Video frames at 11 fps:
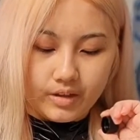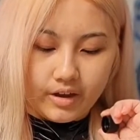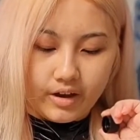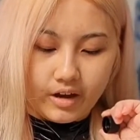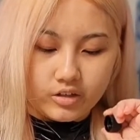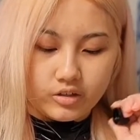
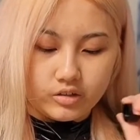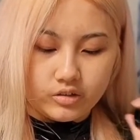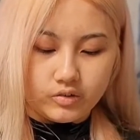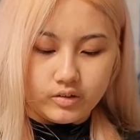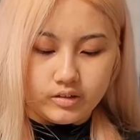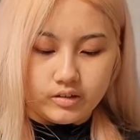ash
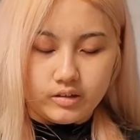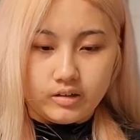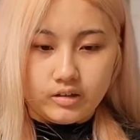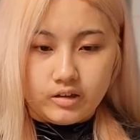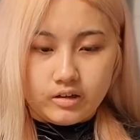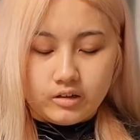into it.
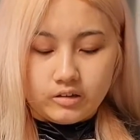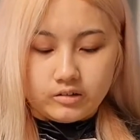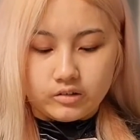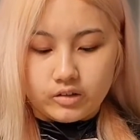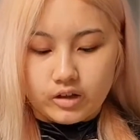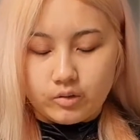
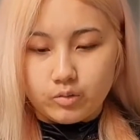So that